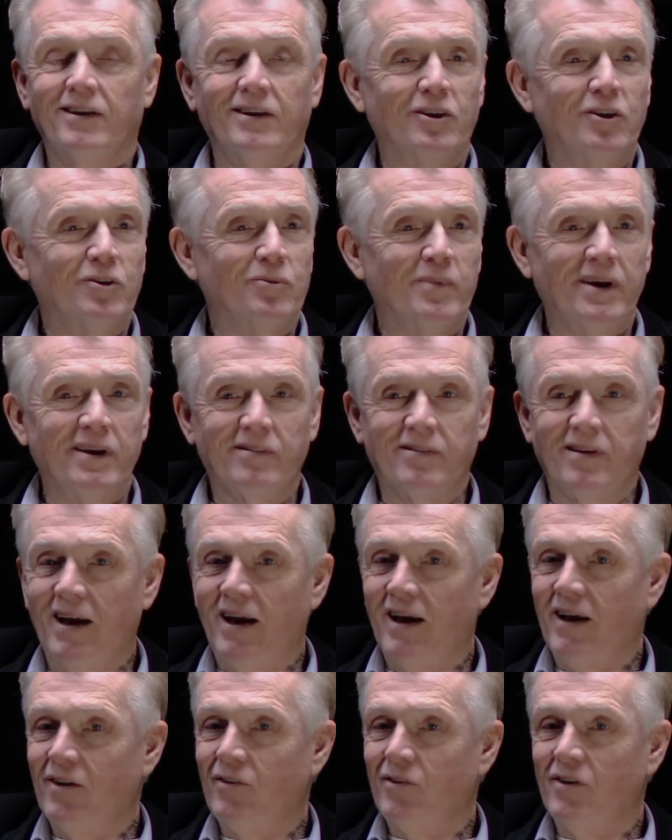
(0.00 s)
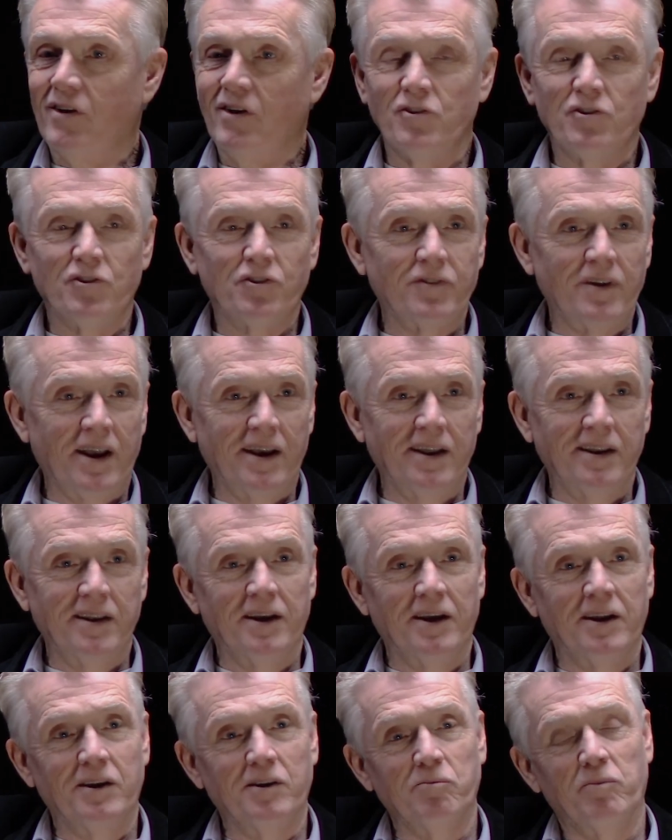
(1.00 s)
You may say, I don't understand
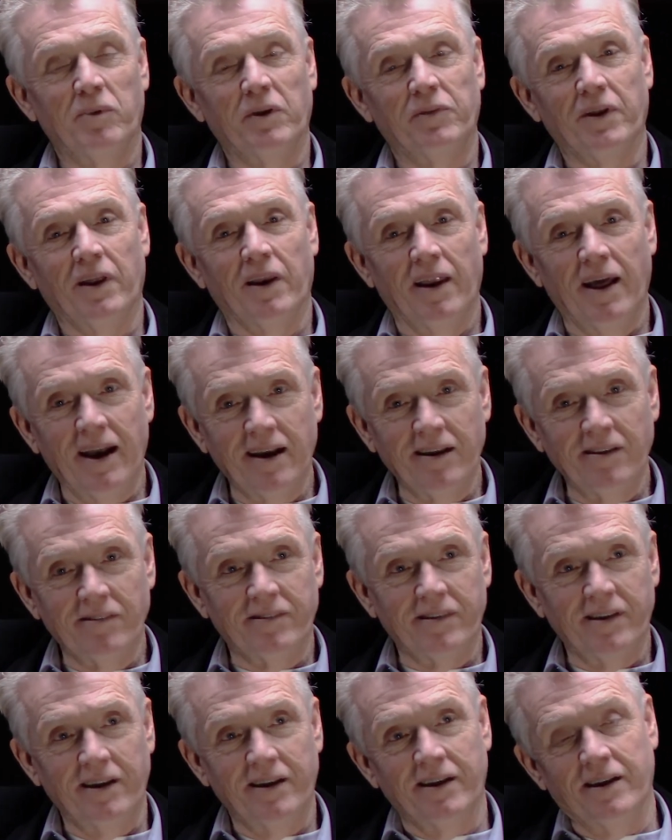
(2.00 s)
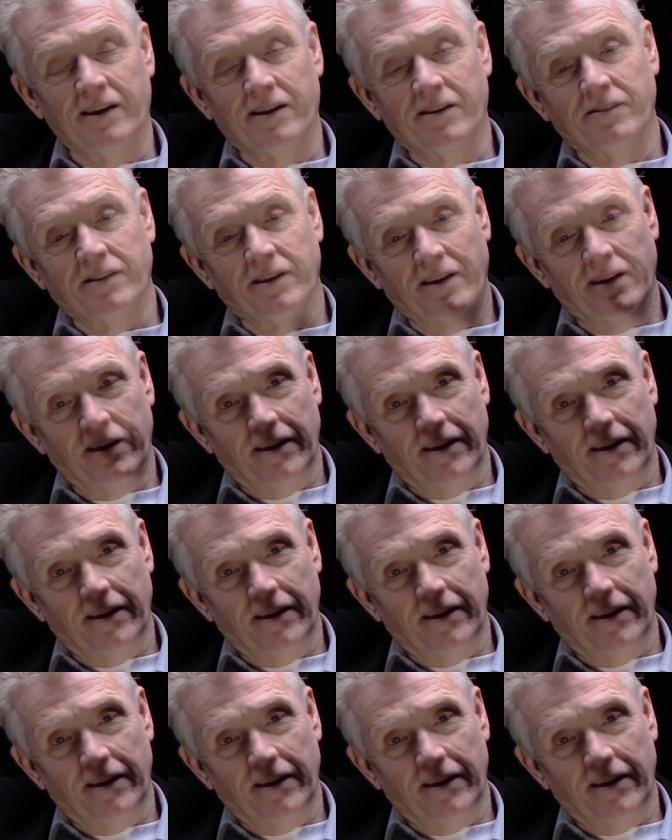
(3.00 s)
it, but the legacy is